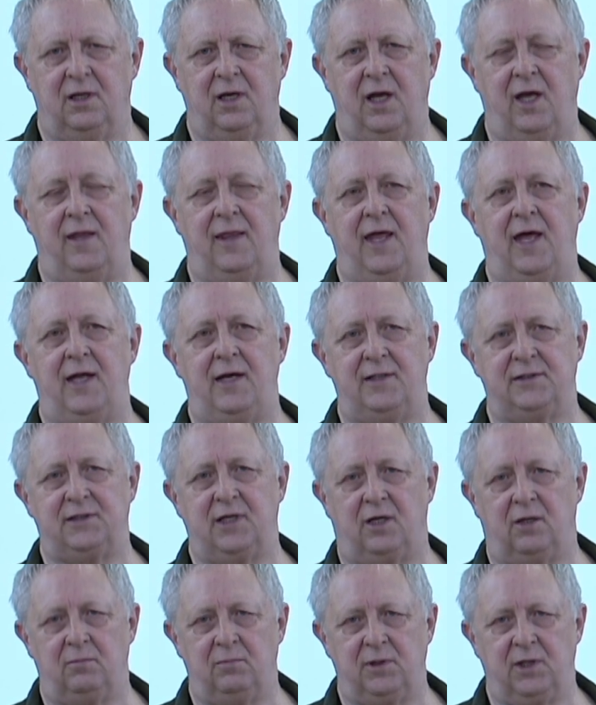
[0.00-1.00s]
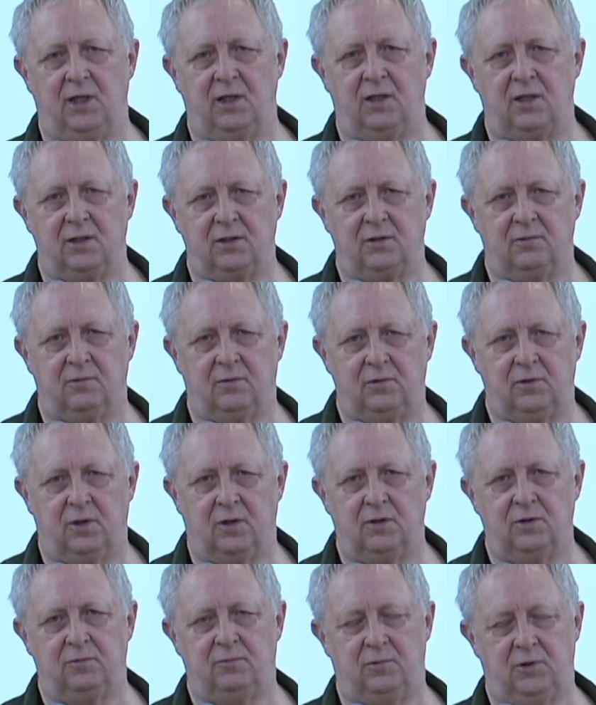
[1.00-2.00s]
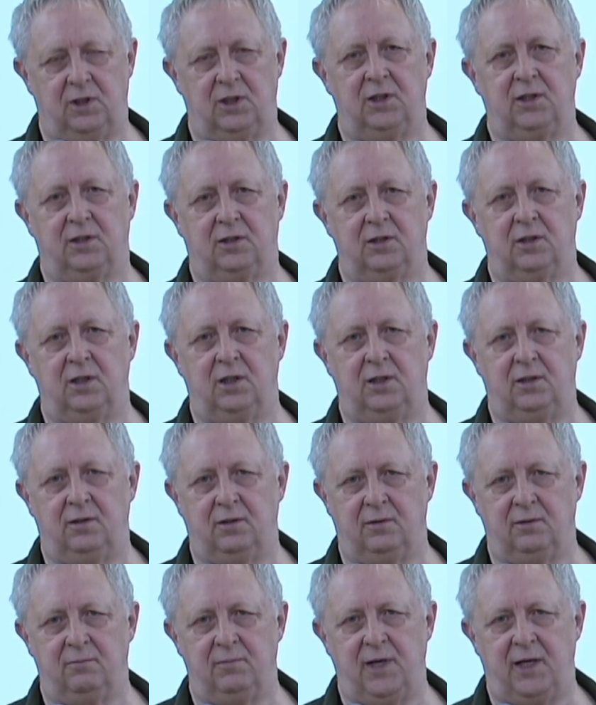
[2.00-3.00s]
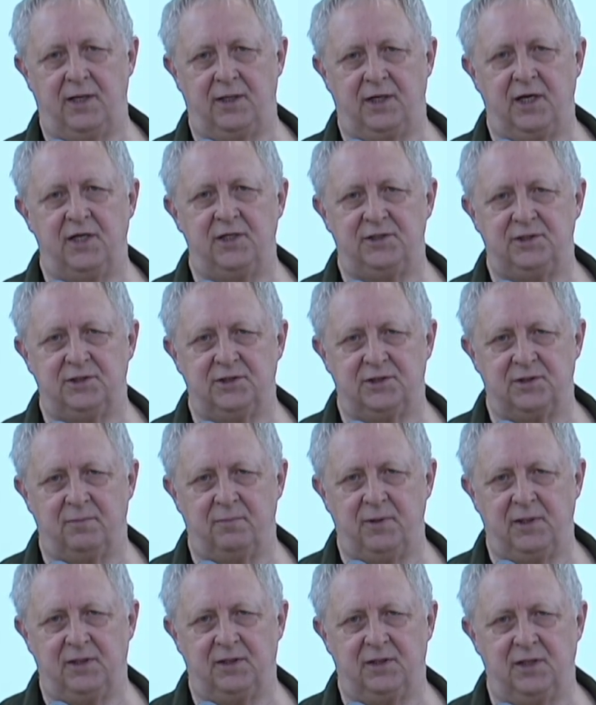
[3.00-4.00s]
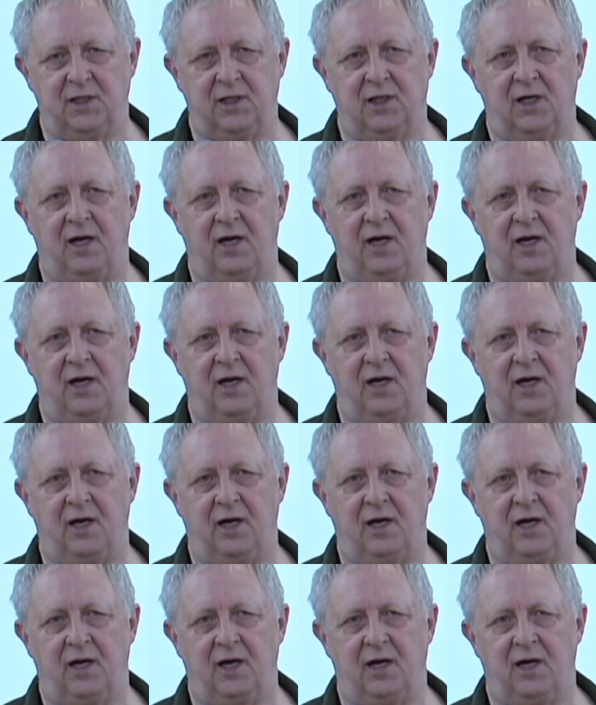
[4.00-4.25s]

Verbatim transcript: And that has helped me along the road really good. And the medication's a big thing.